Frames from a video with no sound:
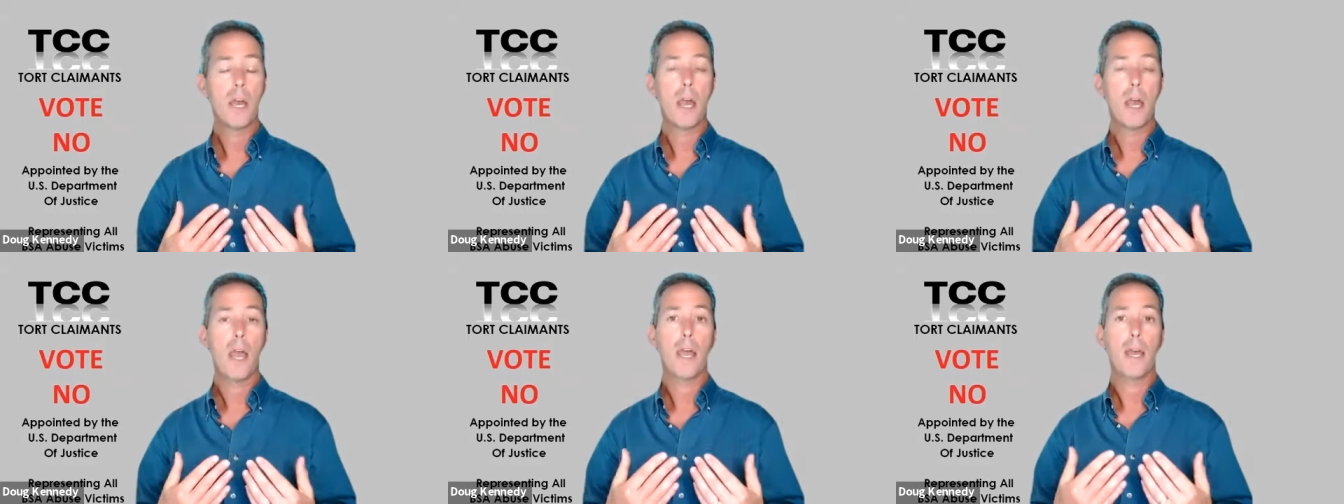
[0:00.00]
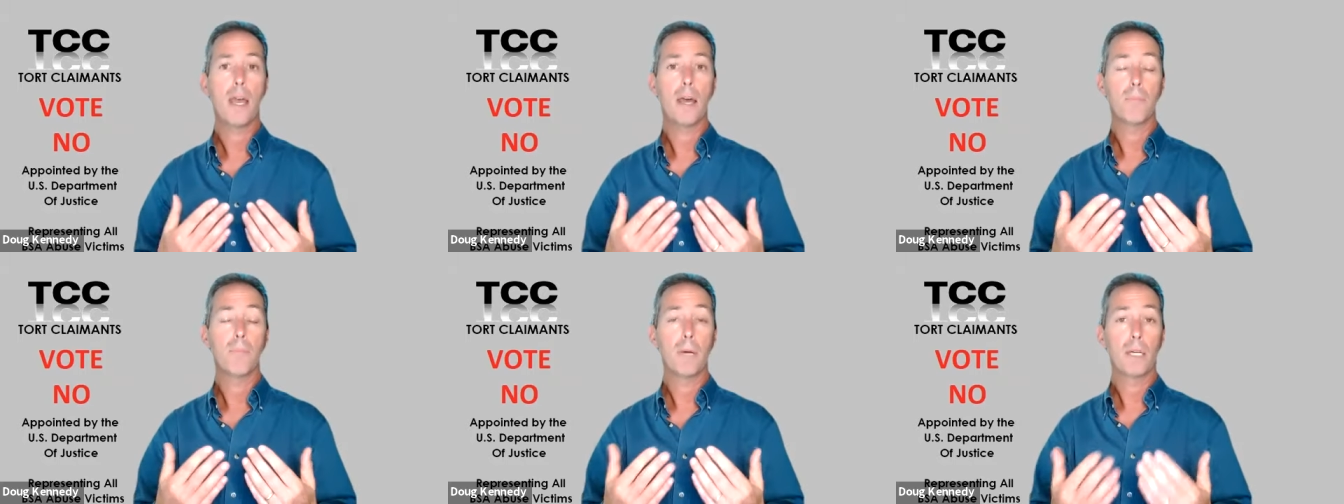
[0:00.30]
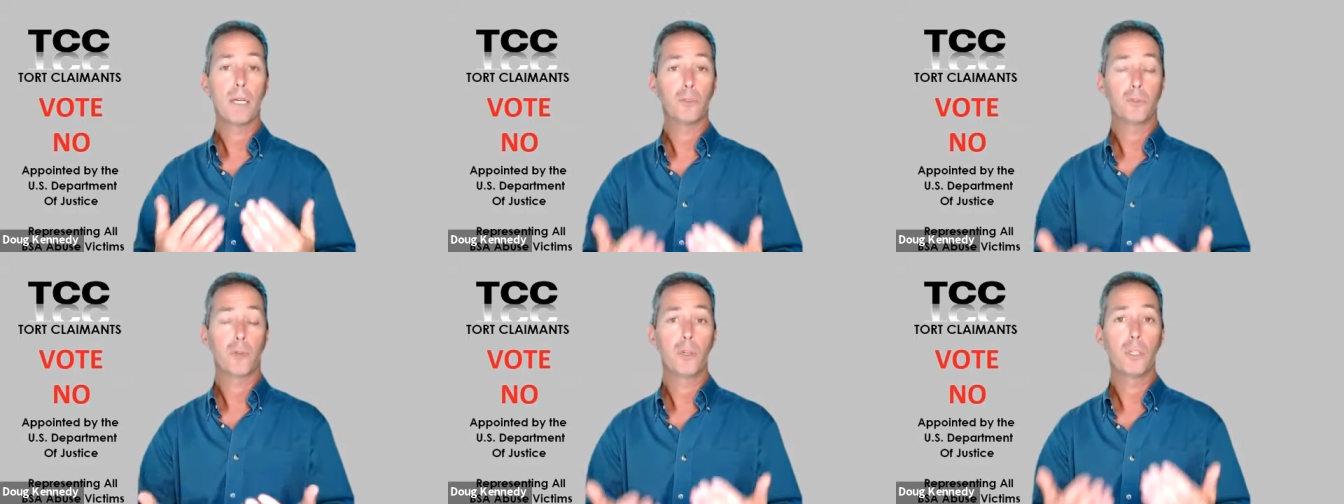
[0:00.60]
and my
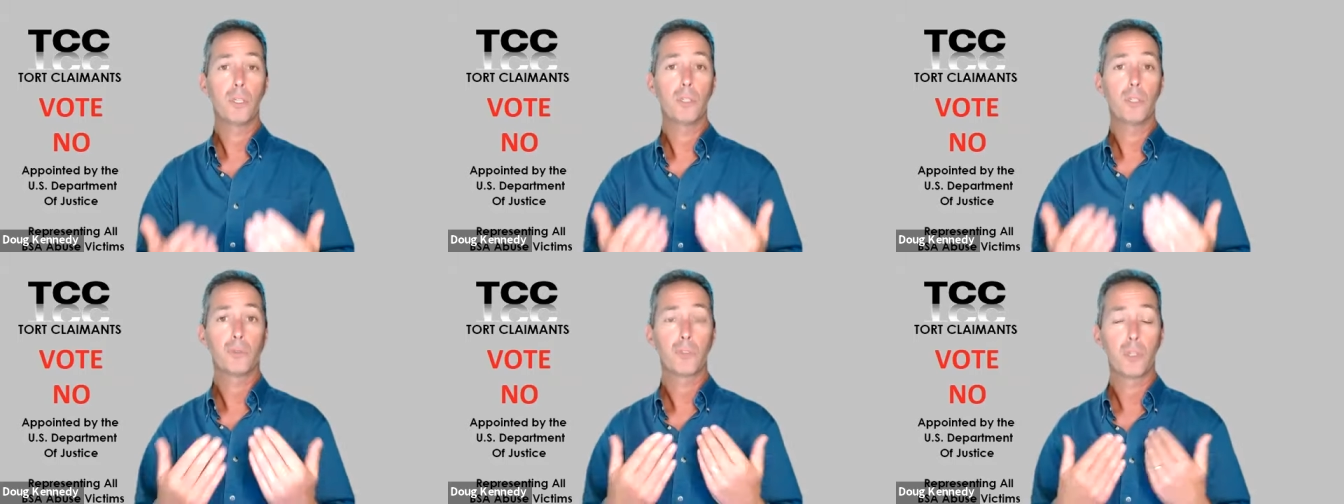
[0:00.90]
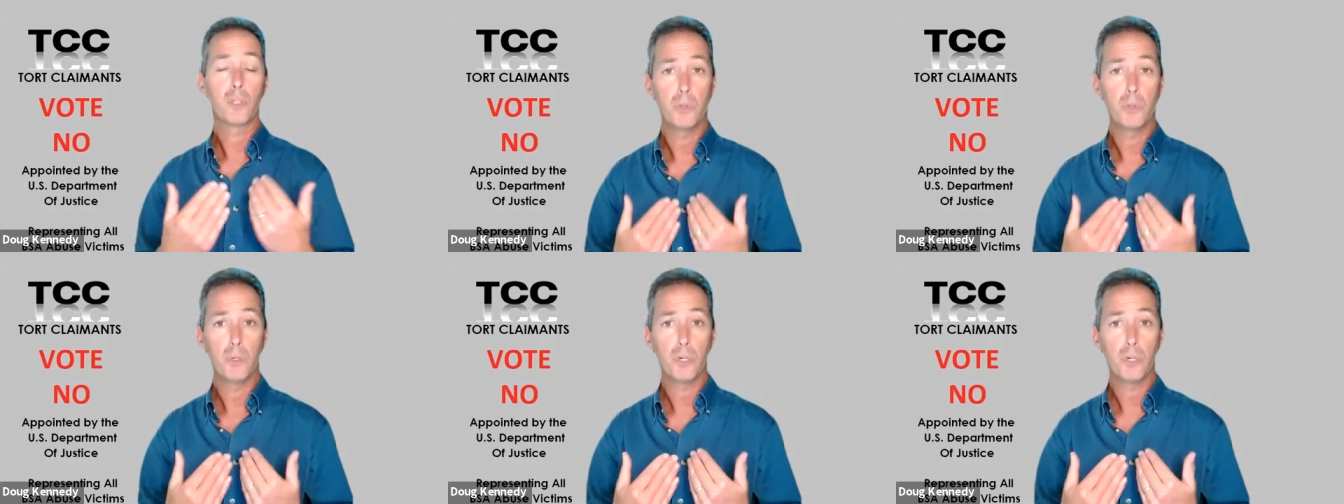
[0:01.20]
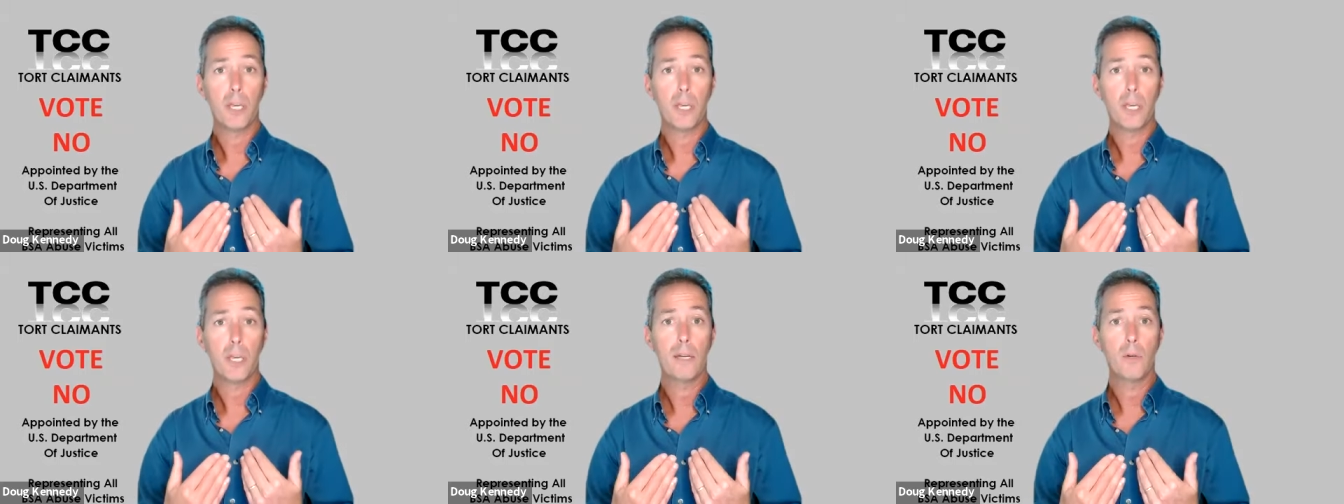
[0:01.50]
attorney has
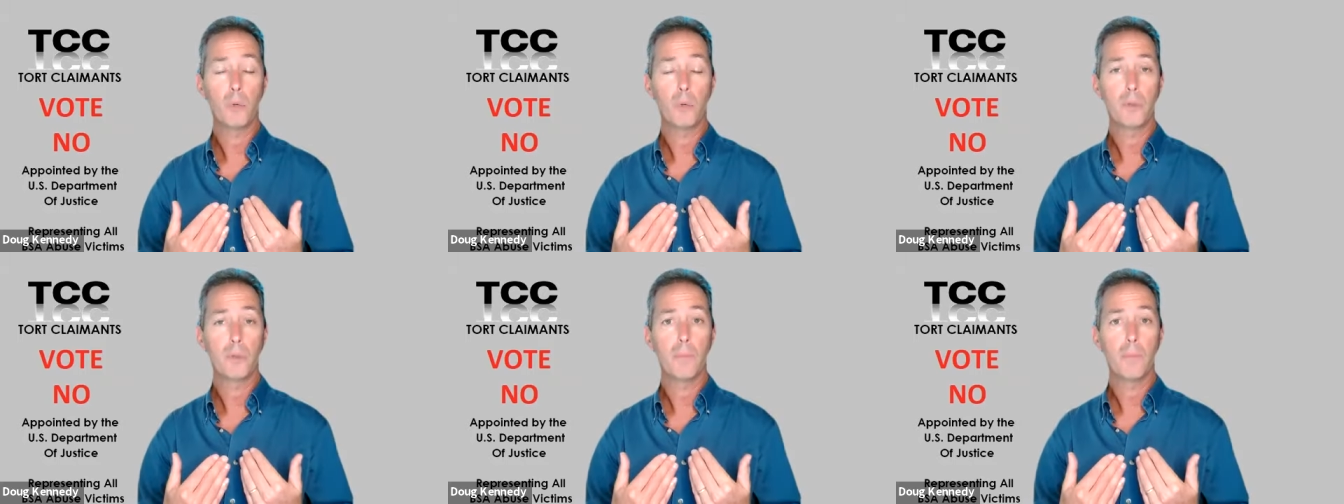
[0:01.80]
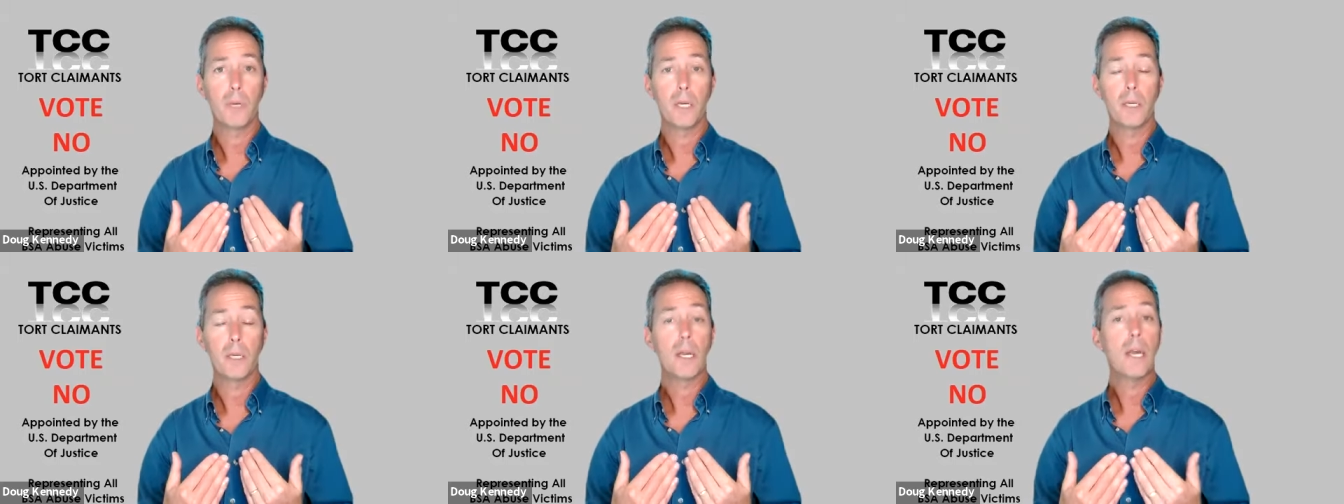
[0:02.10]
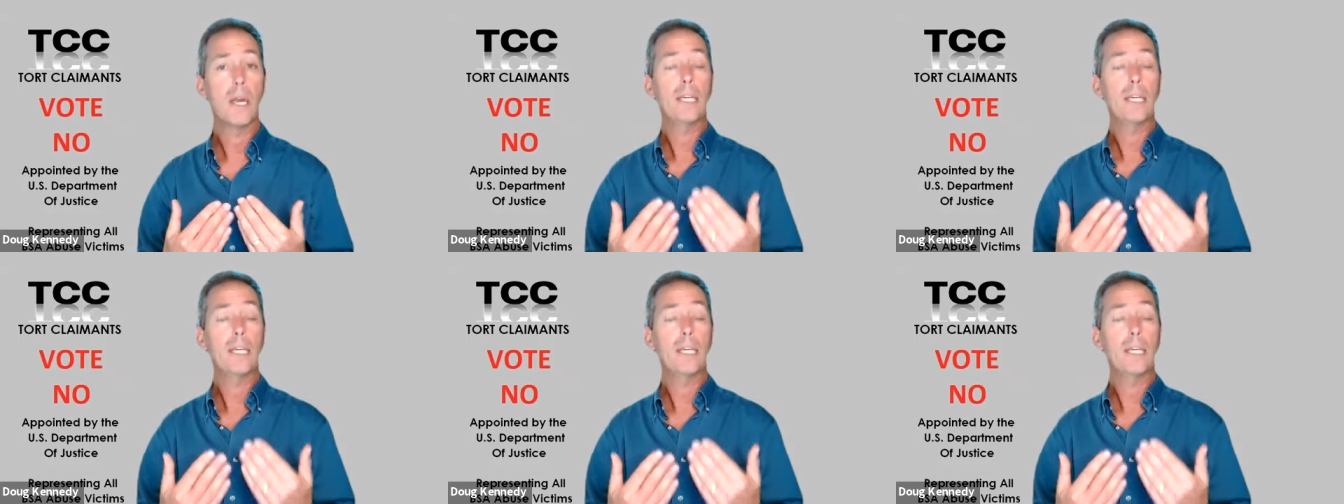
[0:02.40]
communicated with me.